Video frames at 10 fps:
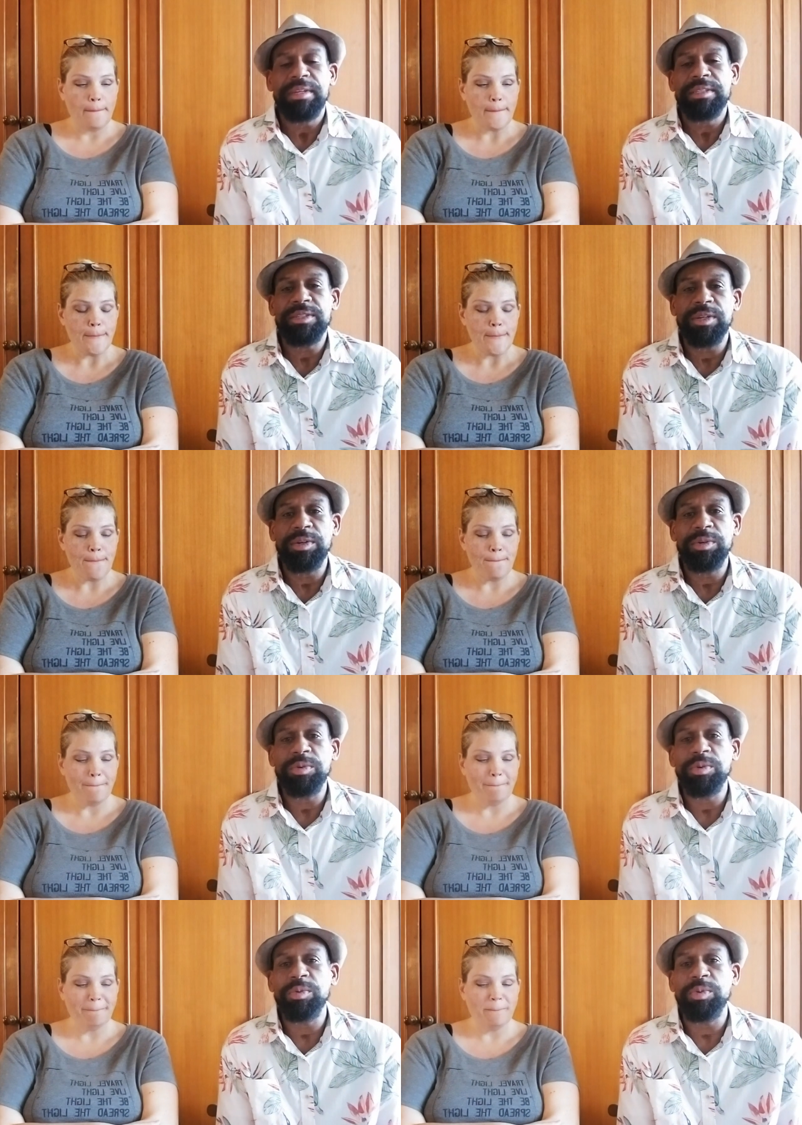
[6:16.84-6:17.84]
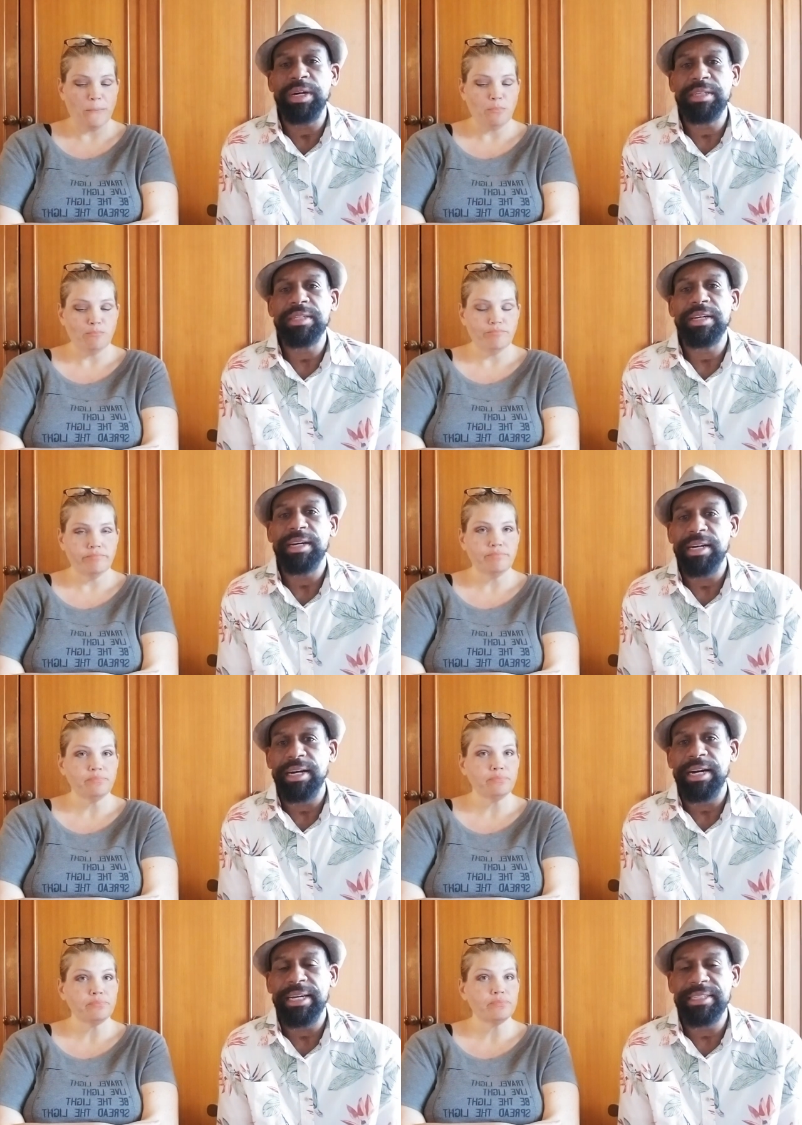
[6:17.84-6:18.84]
Speaker 1: So what
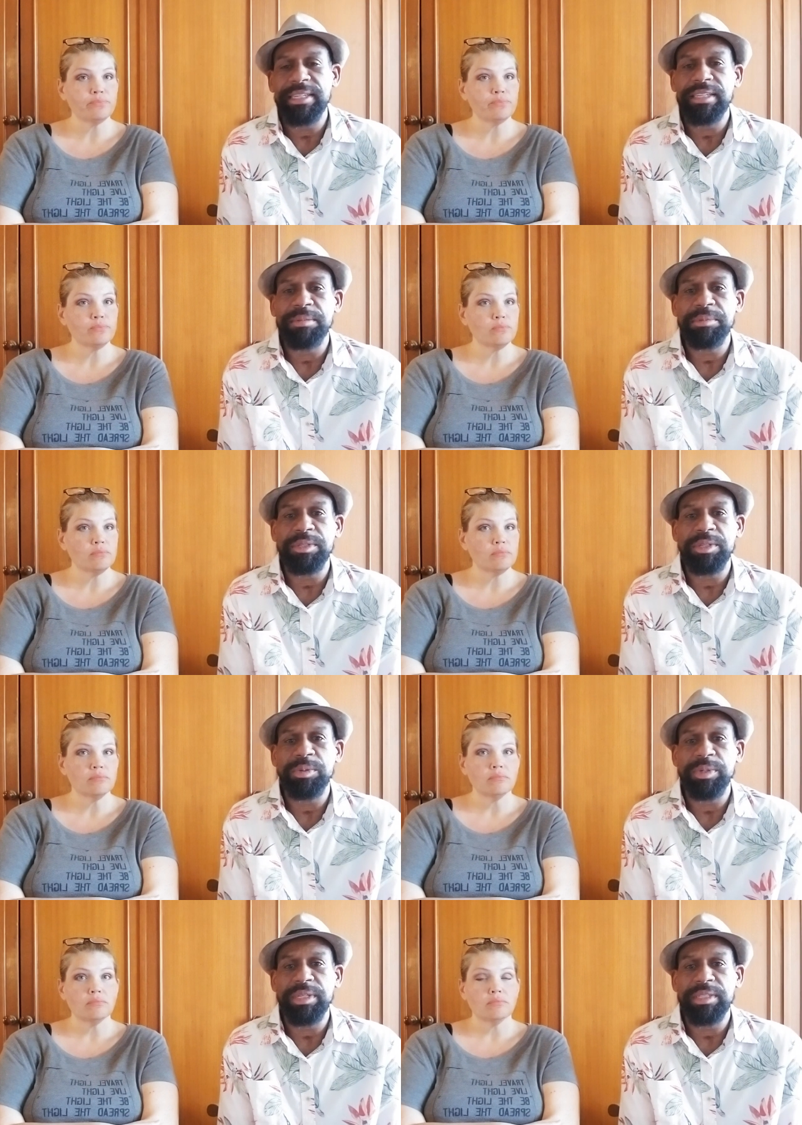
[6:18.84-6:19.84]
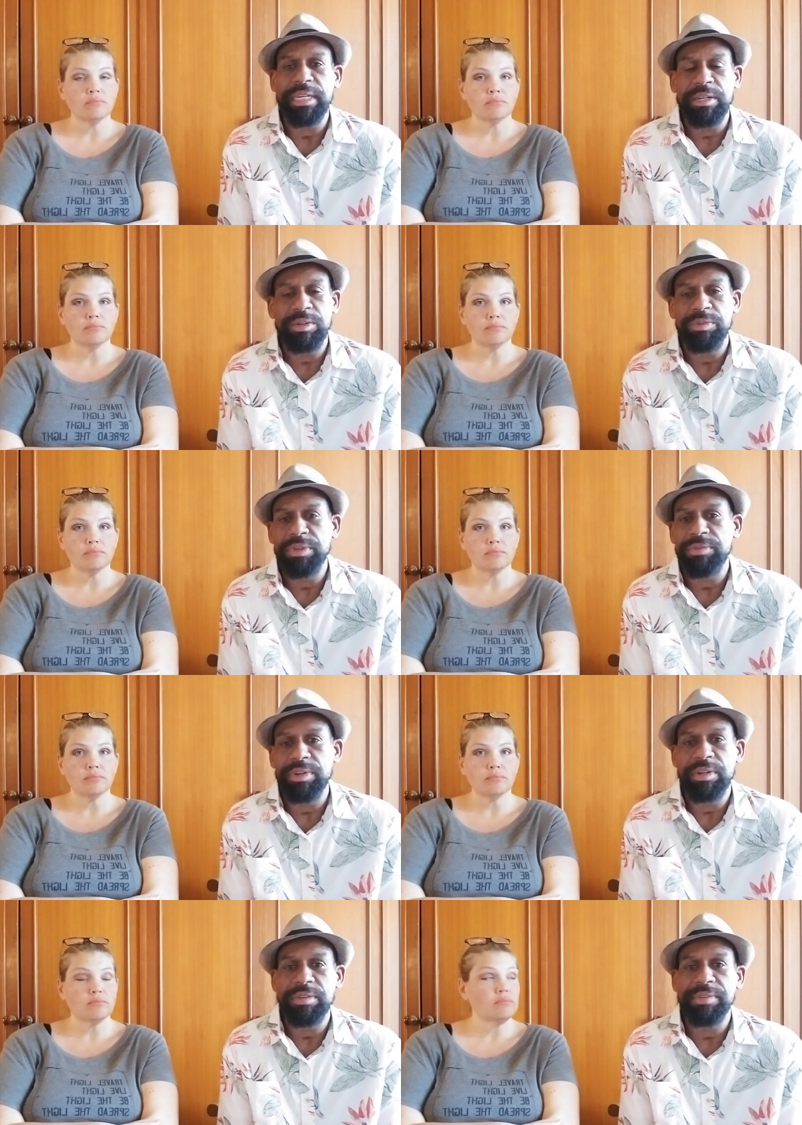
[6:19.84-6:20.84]
I tell them to do is, I don't know if you ever
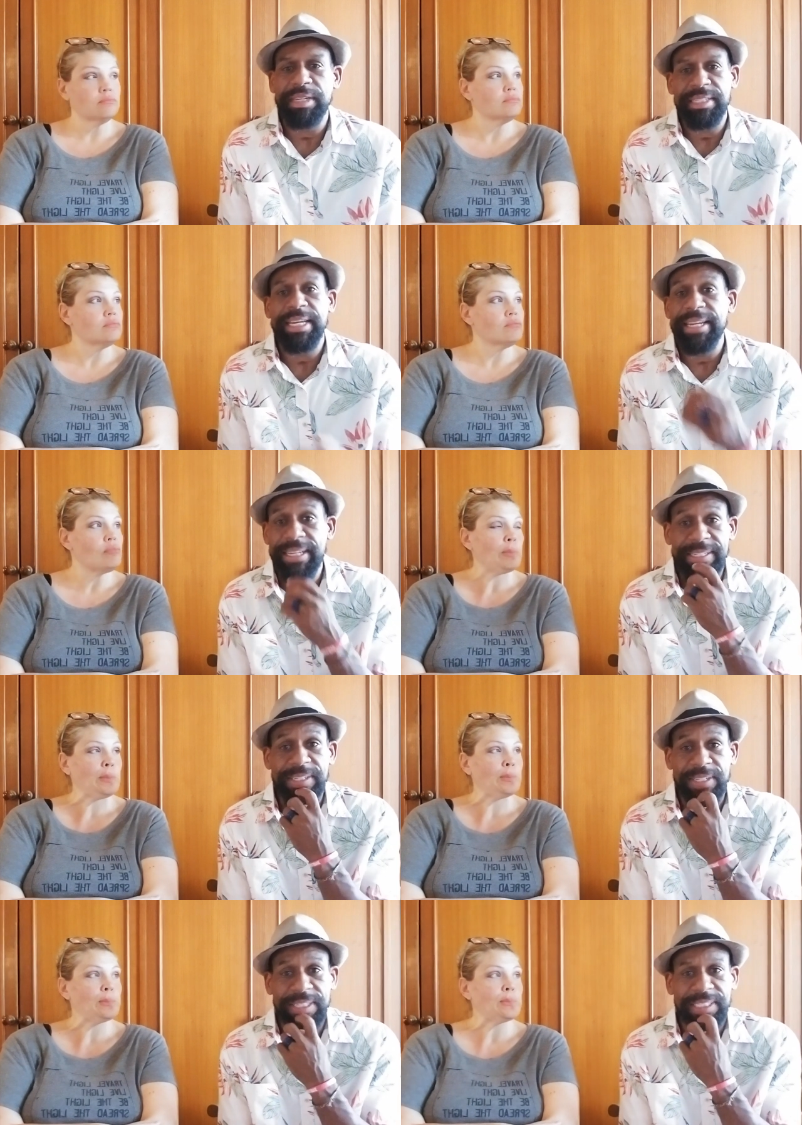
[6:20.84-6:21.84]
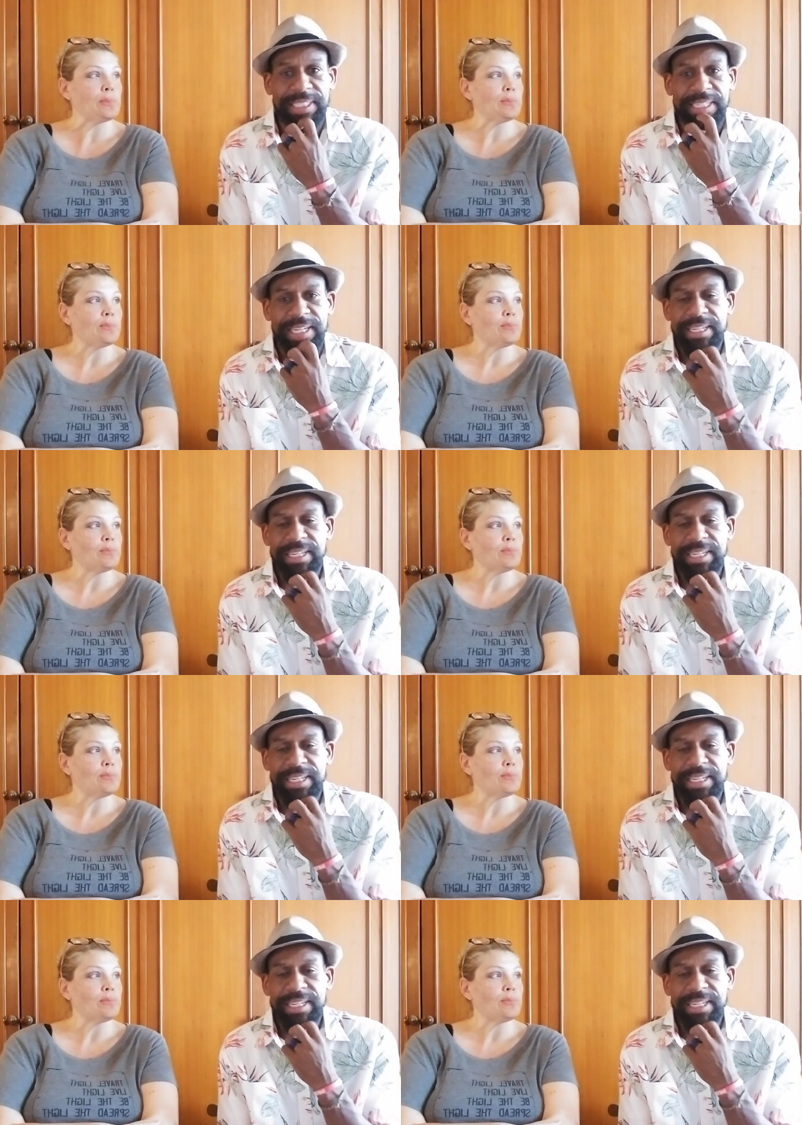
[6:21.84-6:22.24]
heard of a TED Ed Talks.